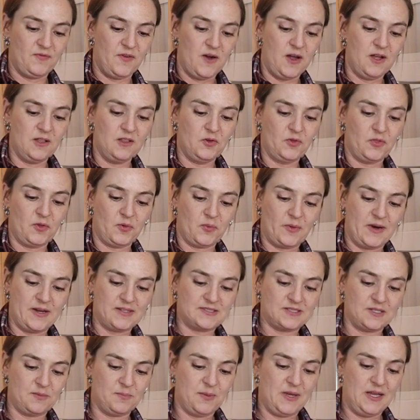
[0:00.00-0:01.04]
follow the
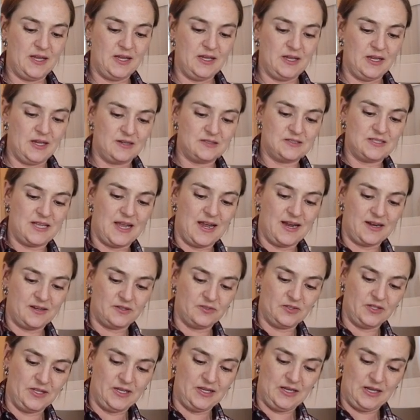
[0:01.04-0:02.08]
recipe
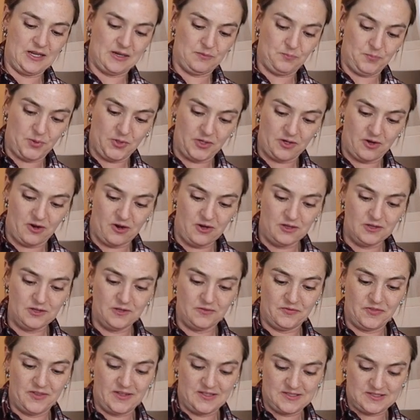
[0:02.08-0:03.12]
exactly and put
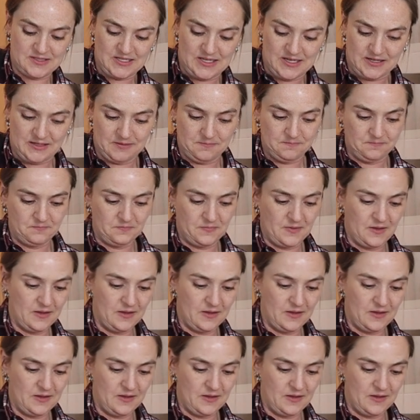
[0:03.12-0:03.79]
all of this in.